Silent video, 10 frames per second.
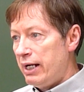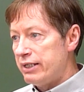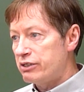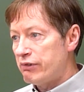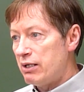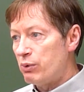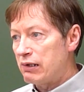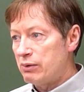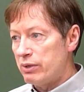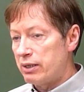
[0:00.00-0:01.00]
It's great
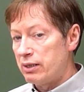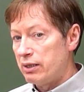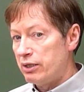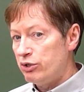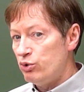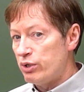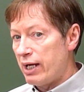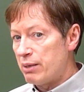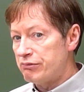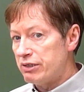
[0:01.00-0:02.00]
working with two
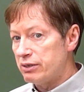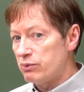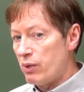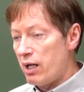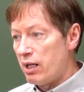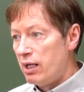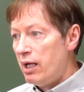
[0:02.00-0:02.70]
cameras as well.